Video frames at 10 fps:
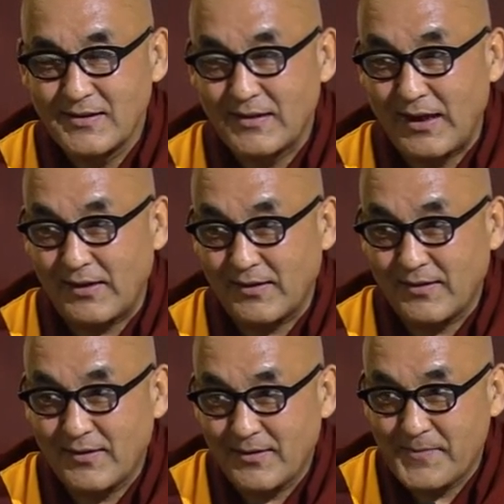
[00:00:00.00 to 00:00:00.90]
Like
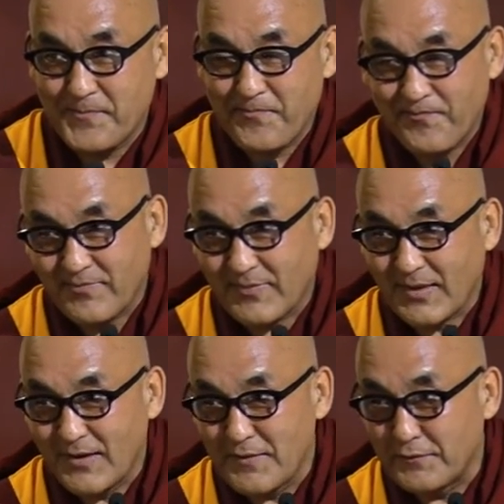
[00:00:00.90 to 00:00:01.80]

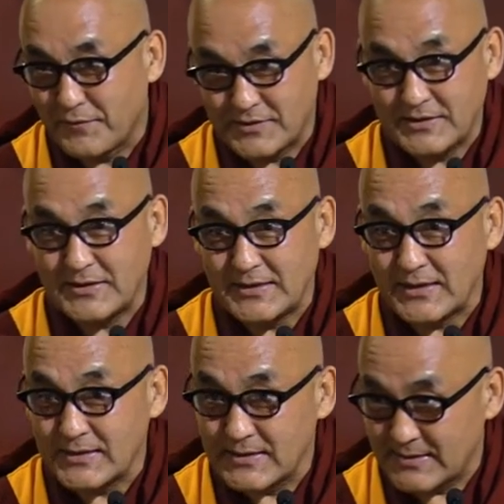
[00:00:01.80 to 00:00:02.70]
first
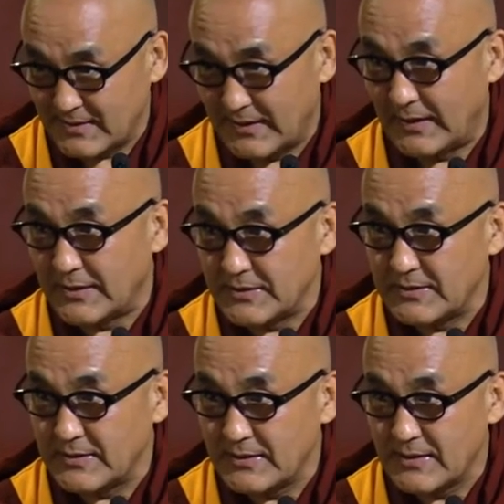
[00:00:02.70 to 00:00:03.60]
teachings
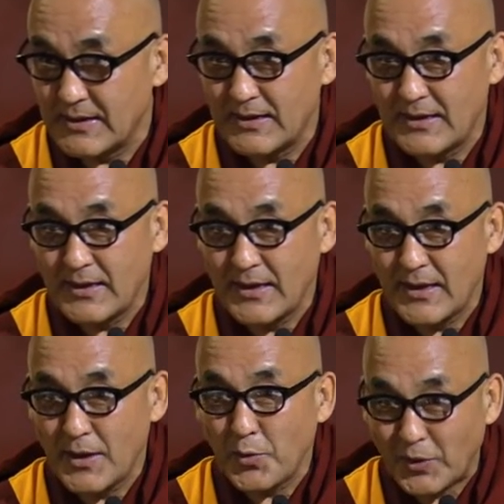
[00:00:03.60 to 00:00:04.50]
in
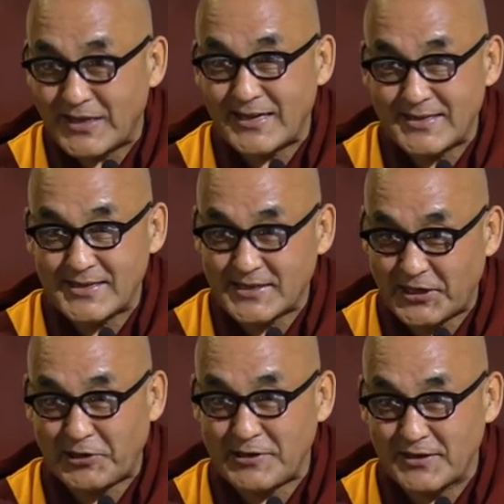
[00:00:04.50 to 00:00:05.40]
Varanasi
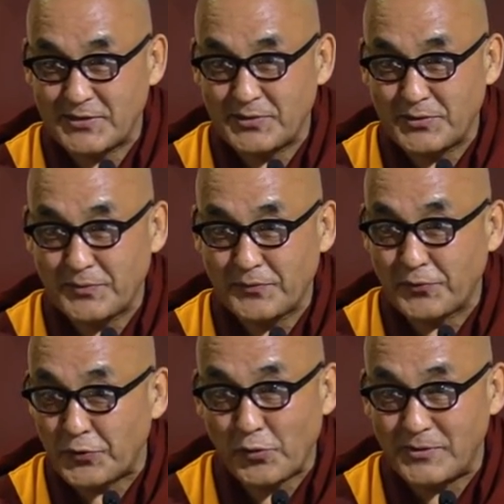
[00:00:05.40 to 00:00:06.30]
Saranadi, you know,
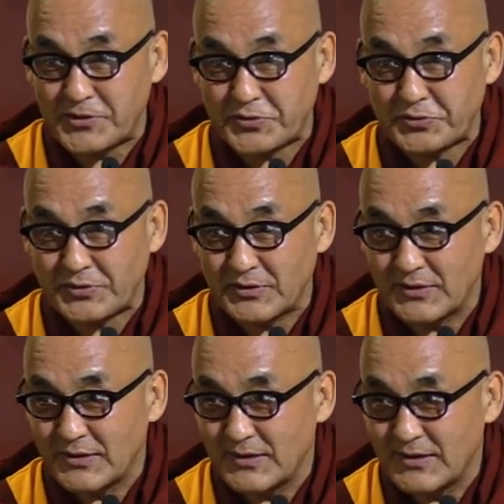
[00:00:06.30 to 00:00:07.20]
Four Noble Truth.
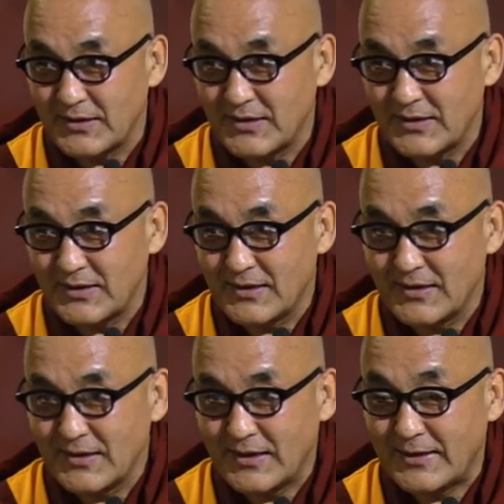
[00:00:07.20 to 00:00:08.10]

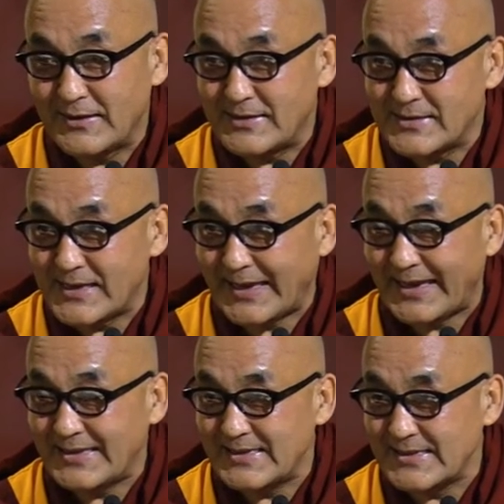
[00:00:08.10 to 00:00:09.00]
And then
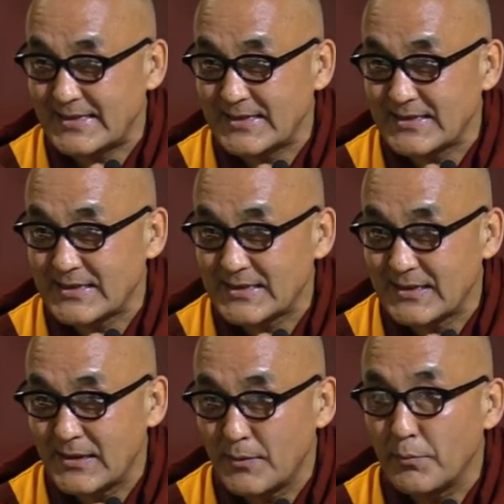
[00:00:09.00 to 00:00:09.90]
second teachings,
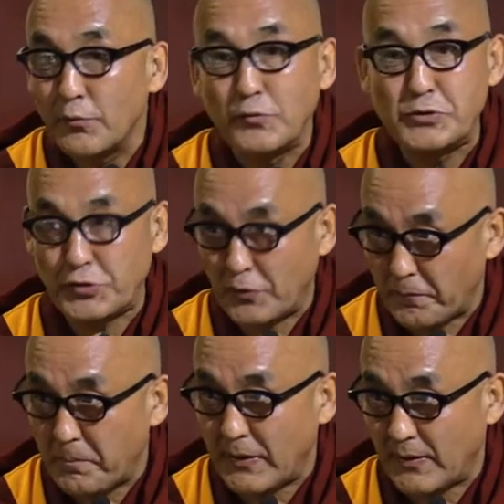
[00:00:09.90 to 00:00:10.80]

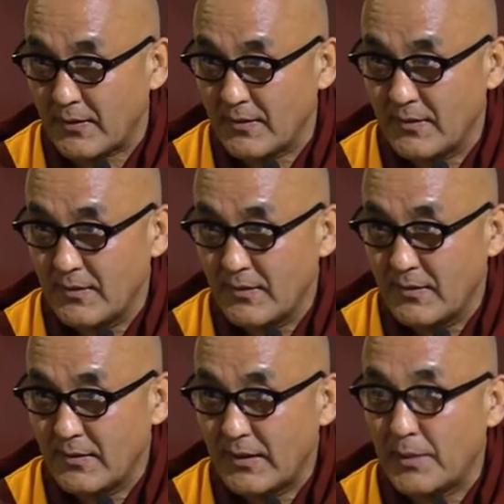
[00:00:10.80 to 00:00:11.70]
Bulchor Peak,
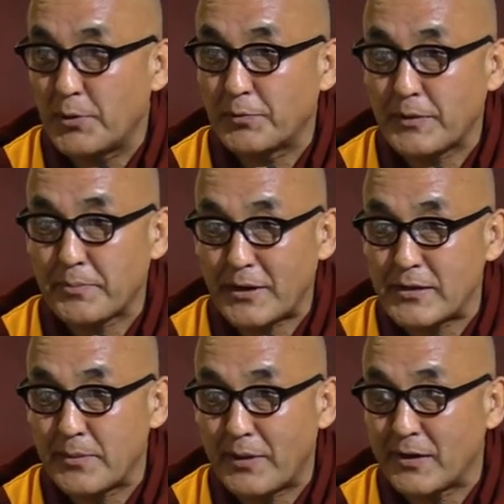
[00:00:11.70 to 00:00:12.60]
about the
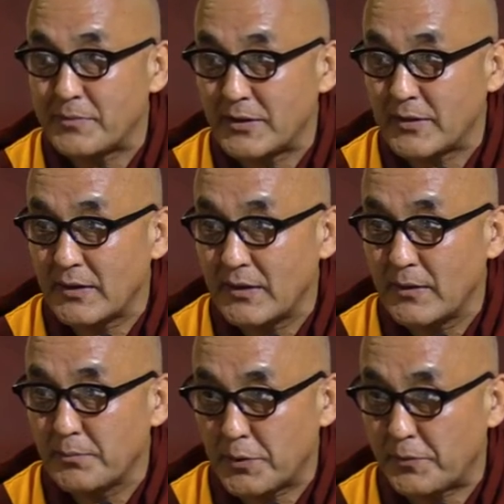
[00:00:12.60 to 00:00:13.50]
Pranjaparamita,
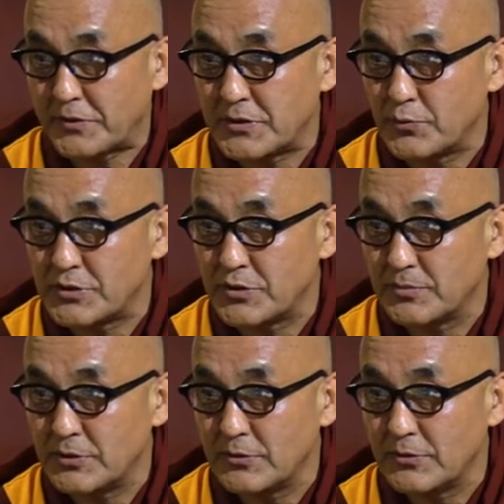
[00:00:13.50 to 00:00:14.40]
perfection
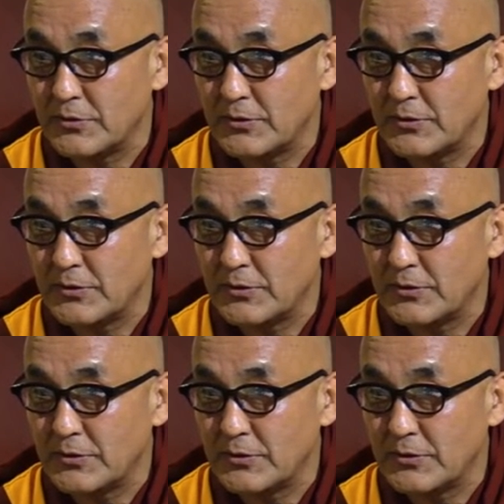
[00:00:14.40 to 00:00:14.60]
wisdom, you know.